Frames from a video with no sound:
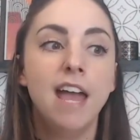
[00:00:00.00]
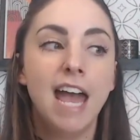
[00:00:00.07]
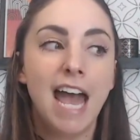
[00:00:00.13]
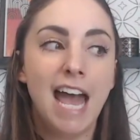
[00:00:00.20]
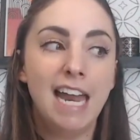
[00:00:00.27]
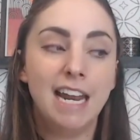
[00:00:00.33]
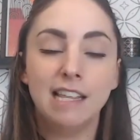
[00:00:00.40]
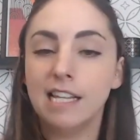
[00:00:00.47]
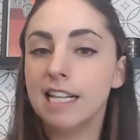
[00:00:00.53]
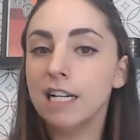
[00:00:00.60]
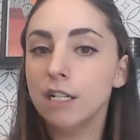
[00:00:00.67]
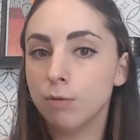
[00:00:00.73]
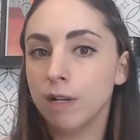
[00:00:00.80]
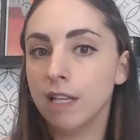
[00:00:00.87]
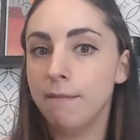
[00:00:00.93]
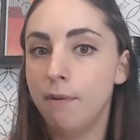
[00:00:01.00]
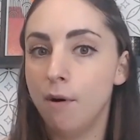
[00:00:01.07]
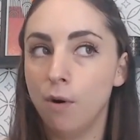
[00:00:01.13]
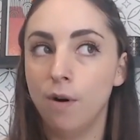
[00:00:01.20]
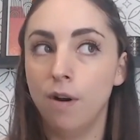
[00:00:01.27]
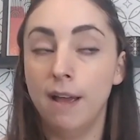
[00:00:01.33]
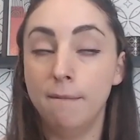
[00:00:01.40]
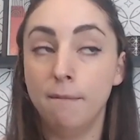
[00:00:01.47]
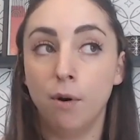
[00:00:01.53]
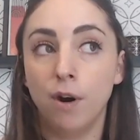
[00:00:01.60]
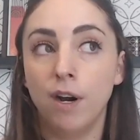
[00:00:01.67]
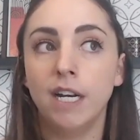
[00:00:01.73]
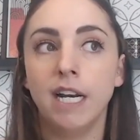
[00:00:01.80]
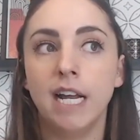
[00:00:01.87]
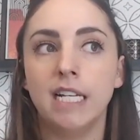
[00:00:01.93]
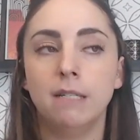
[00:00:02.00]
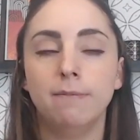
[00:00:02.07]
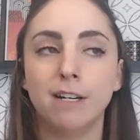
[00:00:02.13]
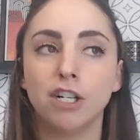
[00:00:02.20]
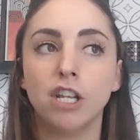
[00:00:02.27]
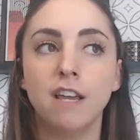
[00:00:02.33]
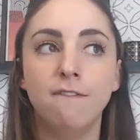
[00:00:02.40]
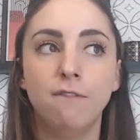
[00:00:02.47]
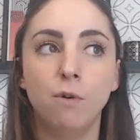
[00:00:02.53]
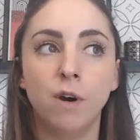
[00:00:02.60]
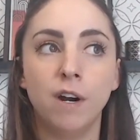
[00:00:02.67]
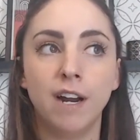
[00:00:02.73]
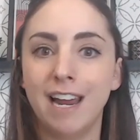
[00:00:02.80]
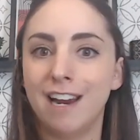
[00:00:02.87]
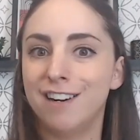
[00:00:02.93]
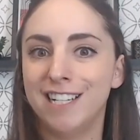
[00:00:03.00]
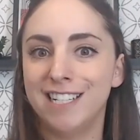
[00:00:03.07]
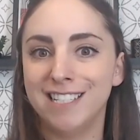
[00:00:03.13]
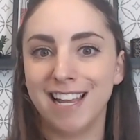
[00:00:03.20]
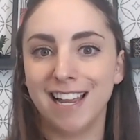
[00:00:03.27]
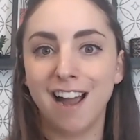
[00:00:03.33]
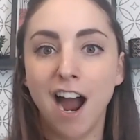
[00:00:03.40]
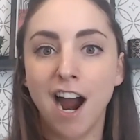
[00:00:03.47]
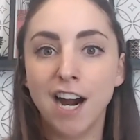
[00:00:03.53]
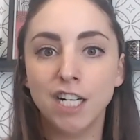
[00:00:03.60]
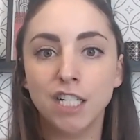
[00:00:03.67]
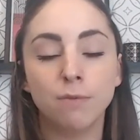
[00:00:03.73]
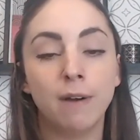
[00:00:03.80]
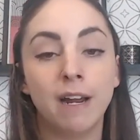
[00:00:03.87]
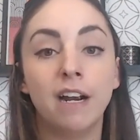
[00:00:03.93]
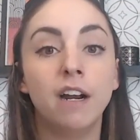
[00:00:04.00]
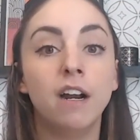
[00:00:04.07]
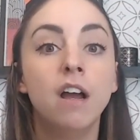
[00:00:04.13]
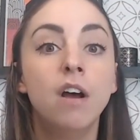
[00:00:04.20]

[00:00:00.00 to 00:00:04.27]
And I think that's really important, especially for areas like ours where